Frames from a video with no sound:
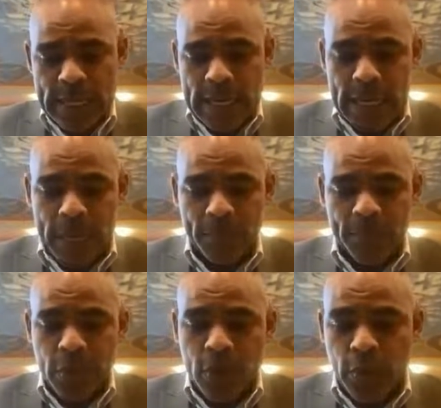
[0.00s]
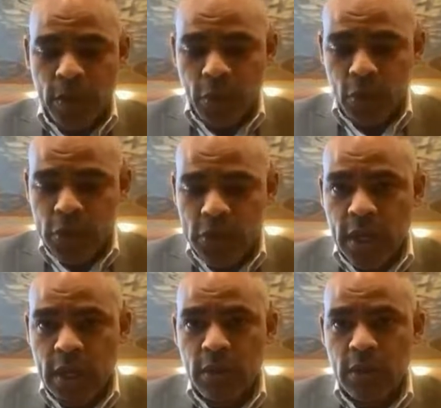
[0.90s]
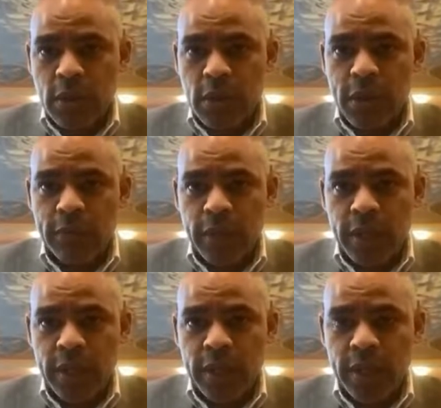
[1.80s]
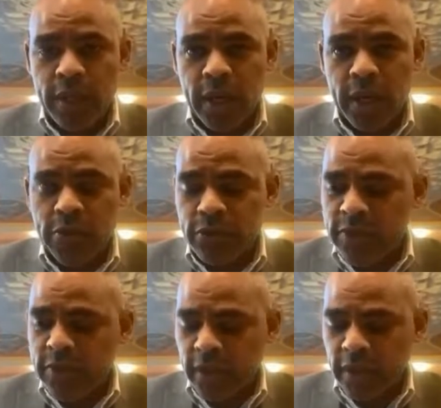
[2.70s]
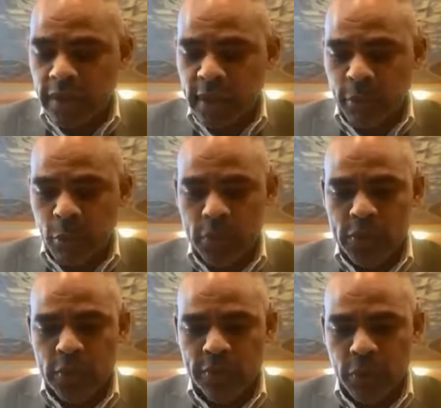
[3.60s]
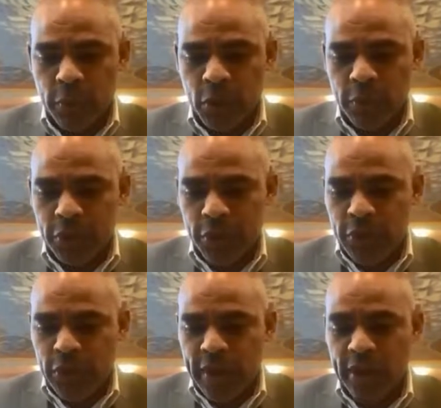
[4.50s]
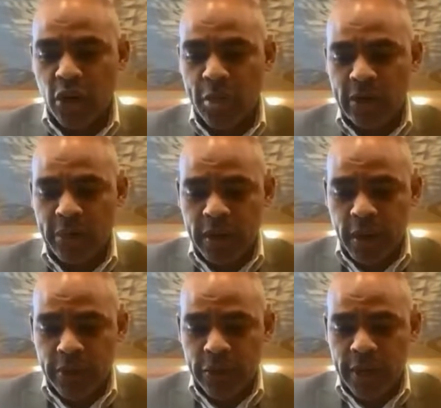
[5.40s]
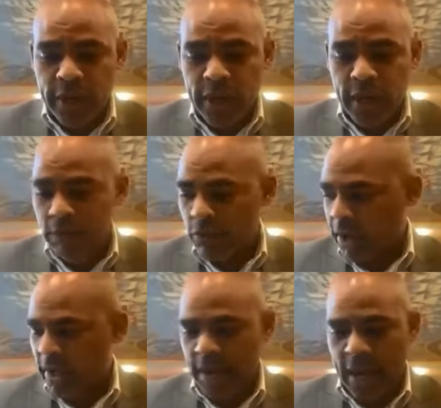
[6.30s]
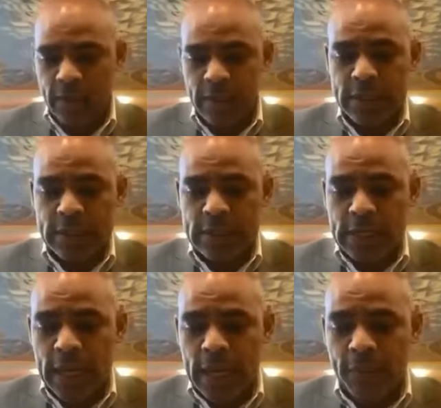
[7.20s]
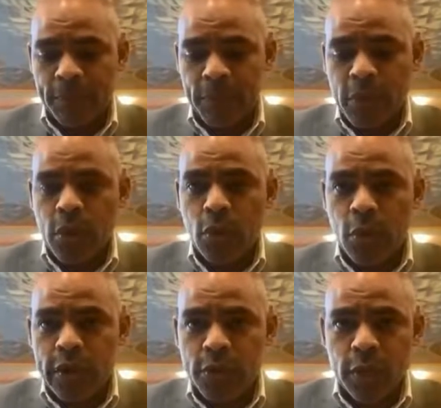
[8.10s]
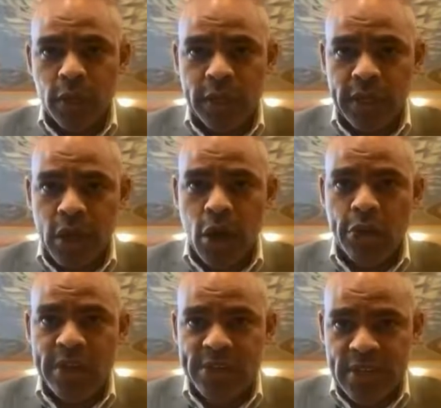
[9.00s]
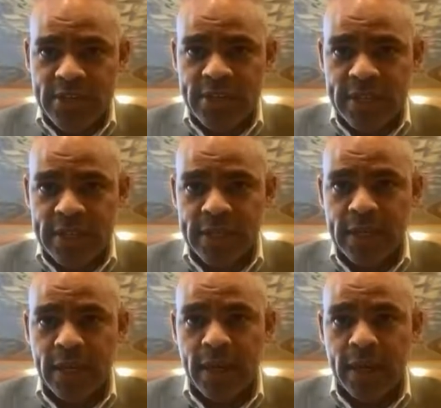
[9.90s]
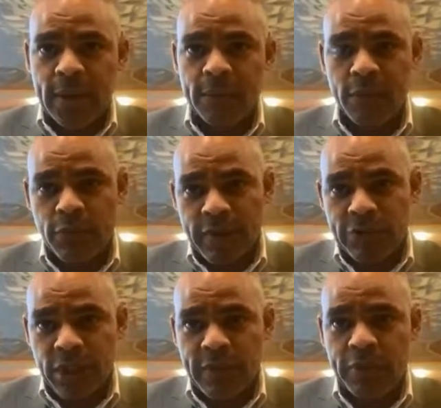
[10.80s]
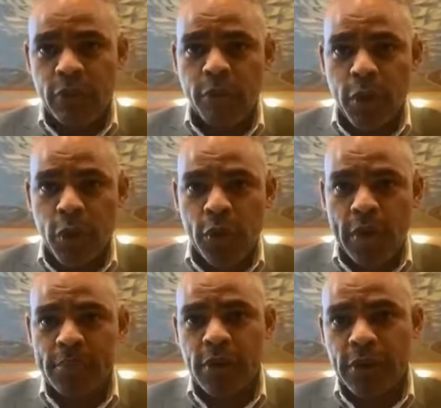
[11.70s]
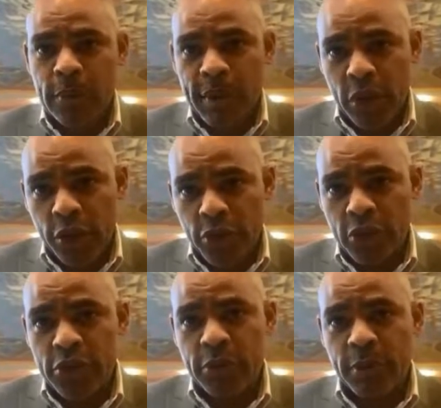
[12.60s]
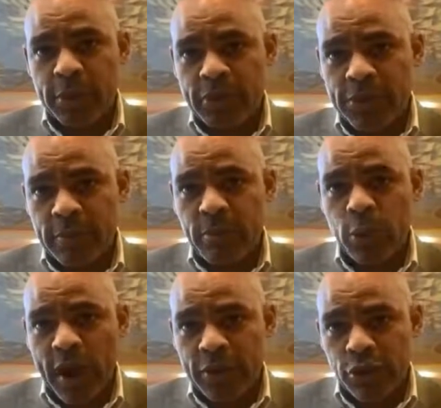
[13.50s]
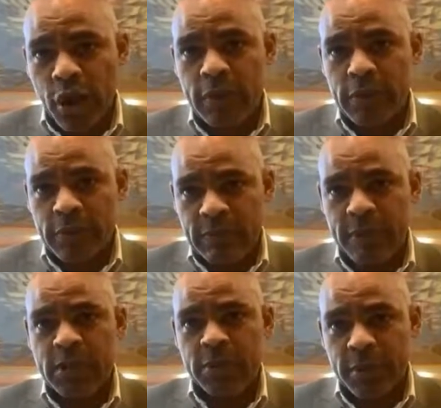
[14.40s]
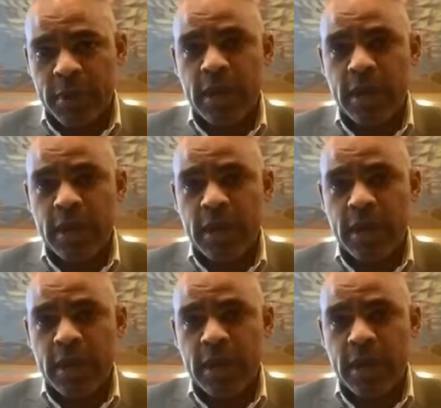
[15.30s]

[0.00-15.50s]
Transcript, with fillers: Um, we are also uh, really uh, stressing the importance of the work we're doing on economic recovery uh, right now. Um, one is we're looking at our existing um, regeneration programs that are going to be a huge both symbol and driver of investment